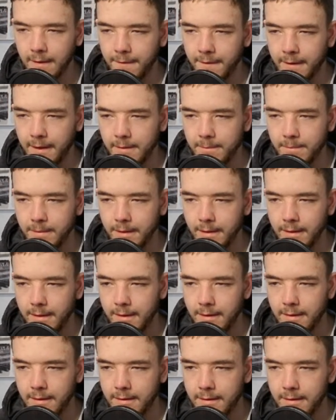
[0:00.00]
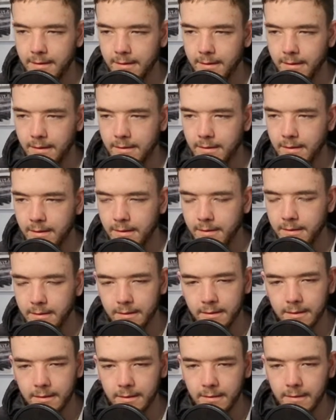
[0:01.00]
and they play.
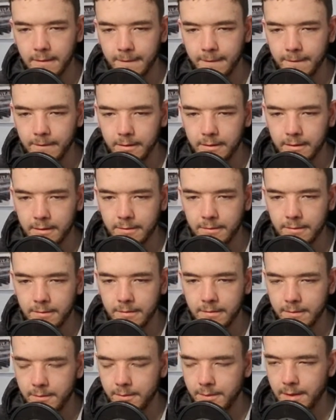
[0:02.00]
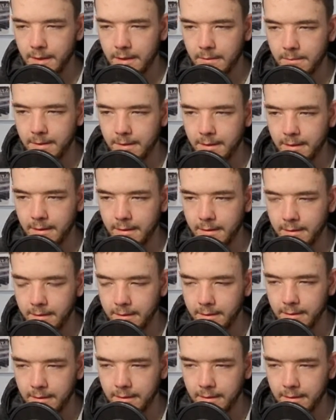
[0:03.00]
Fucking who are they playing?